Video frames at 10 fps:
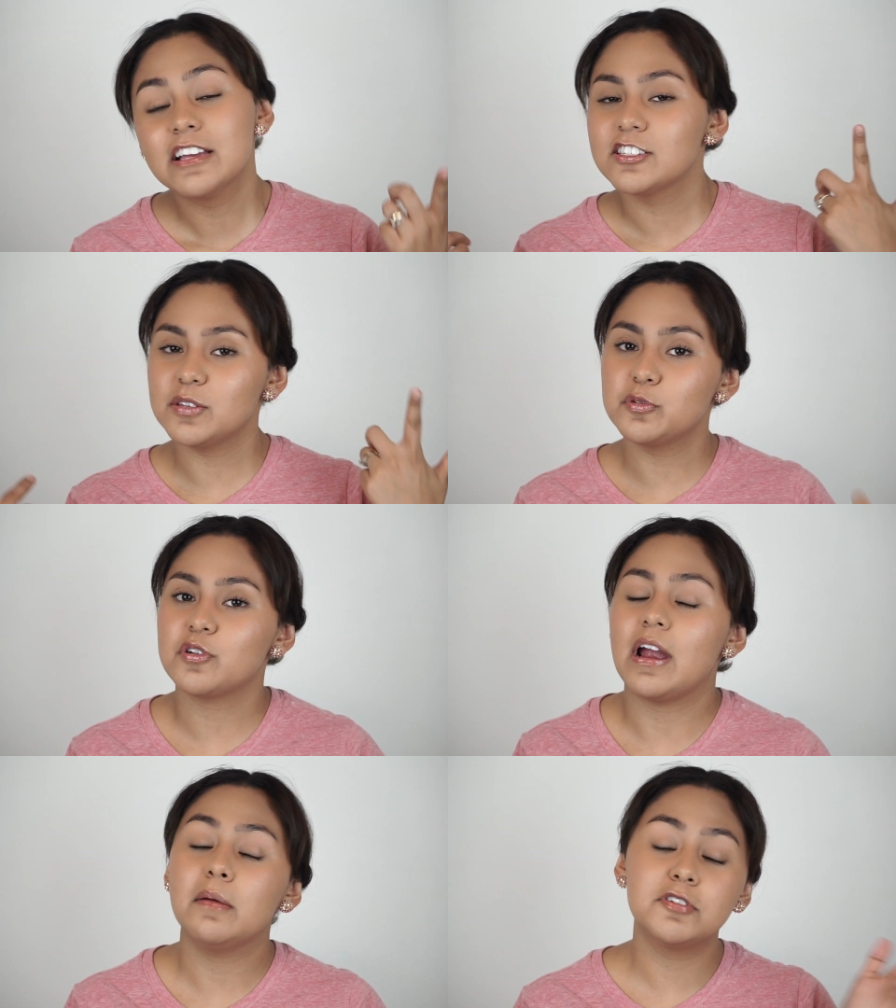
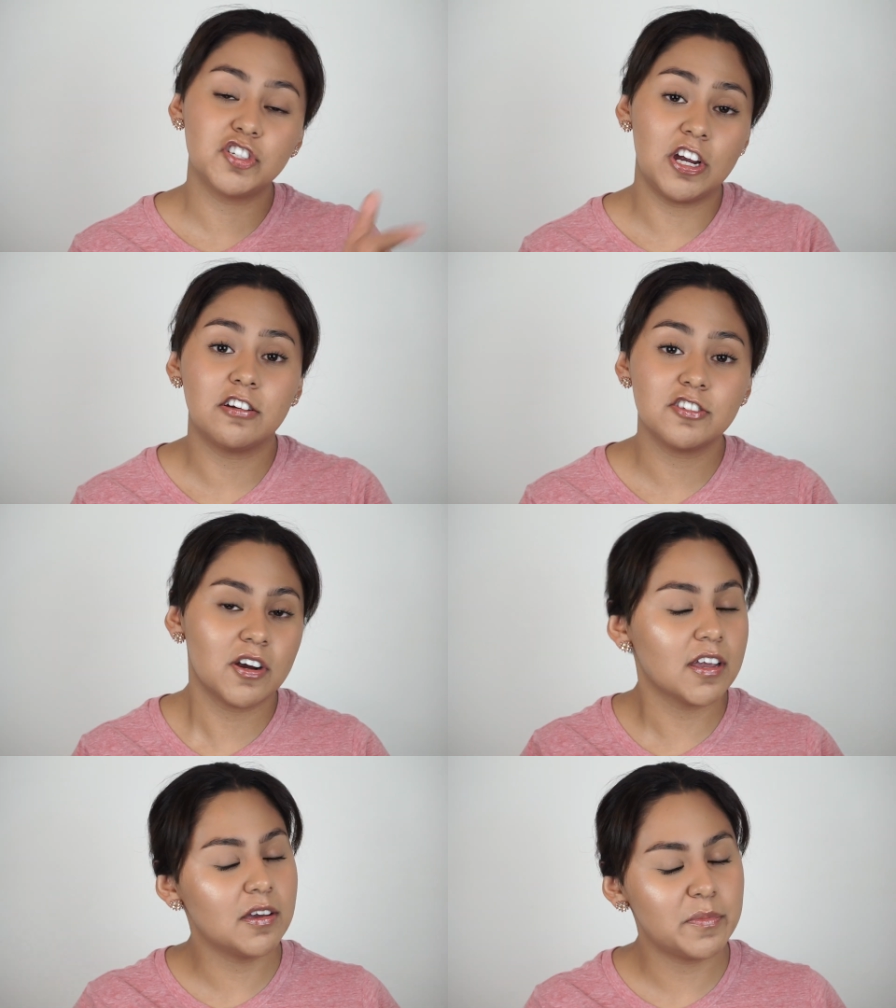subscribe, share, so
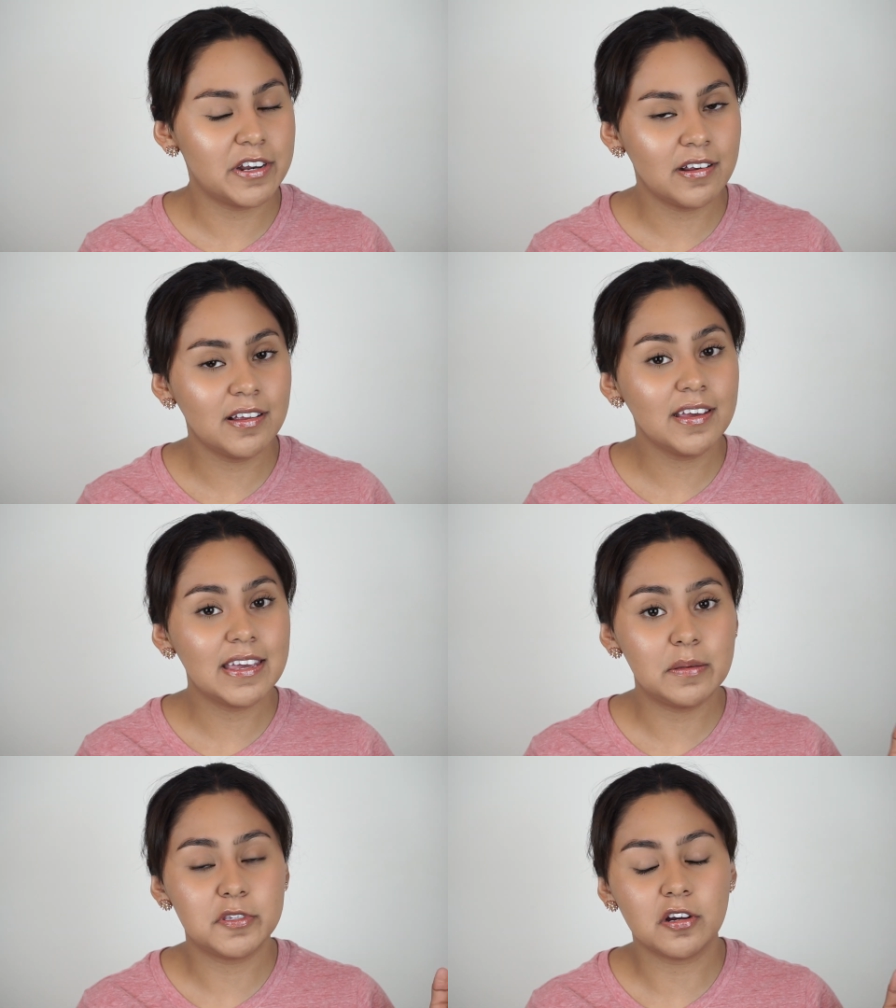our community
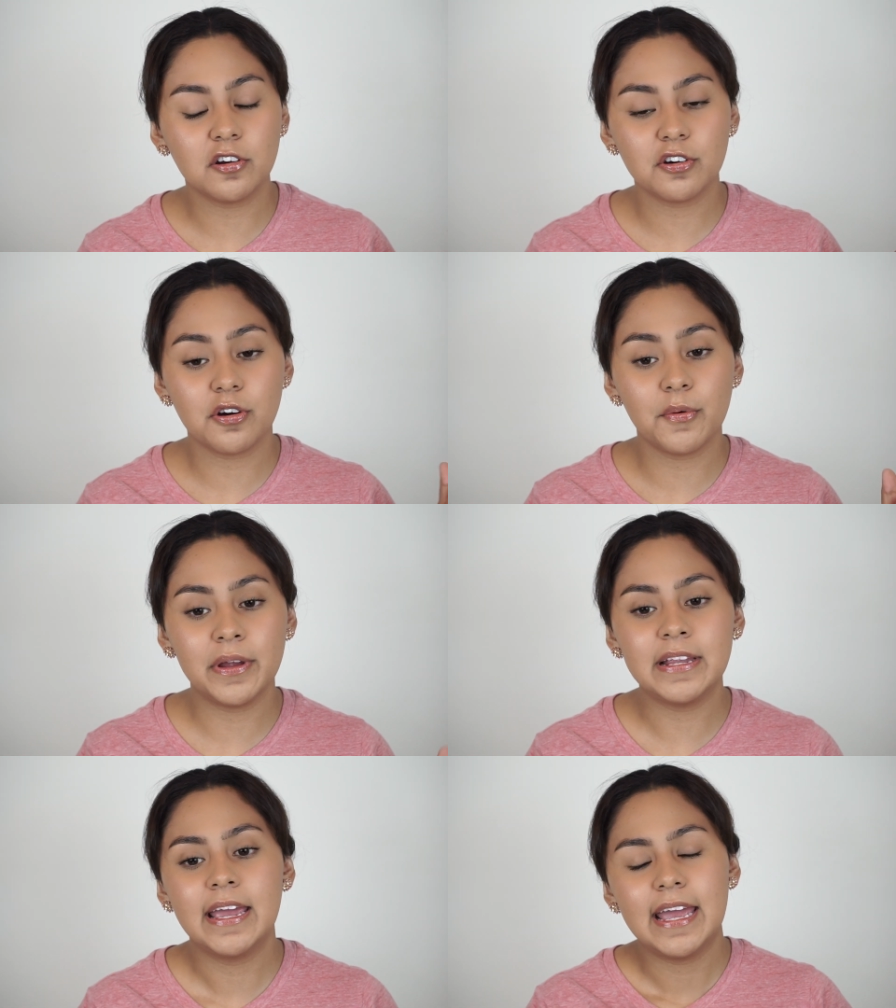keeps on
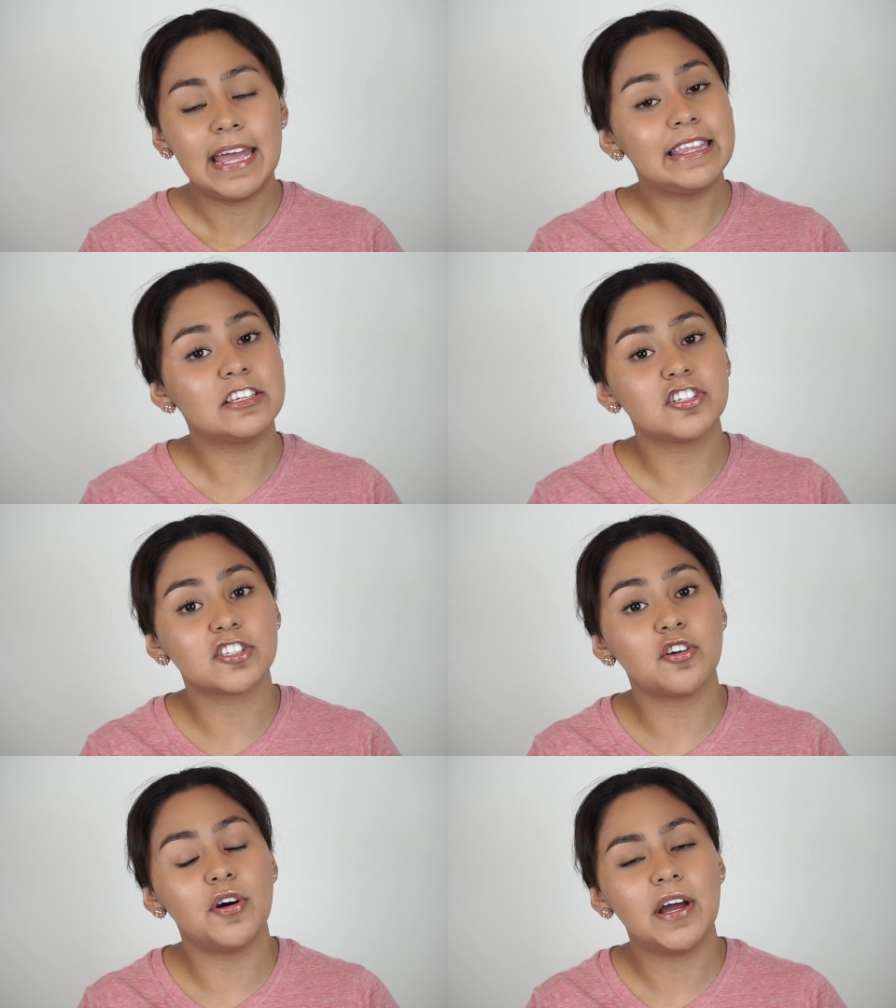growing, and then
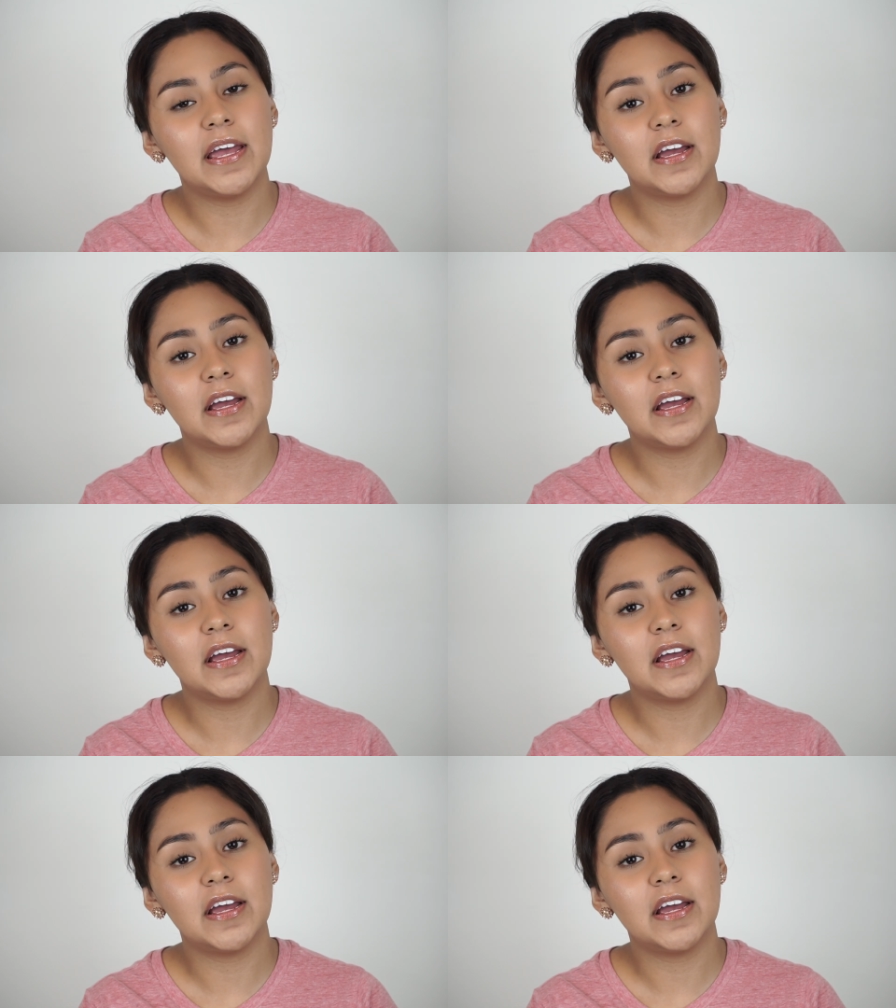just go